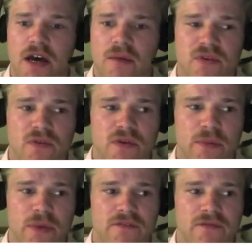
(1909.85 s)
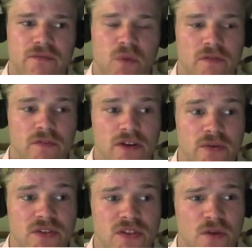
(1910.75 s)
So we have what we refer to
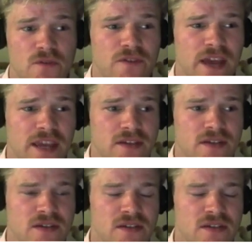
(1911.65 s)
as 2 phases.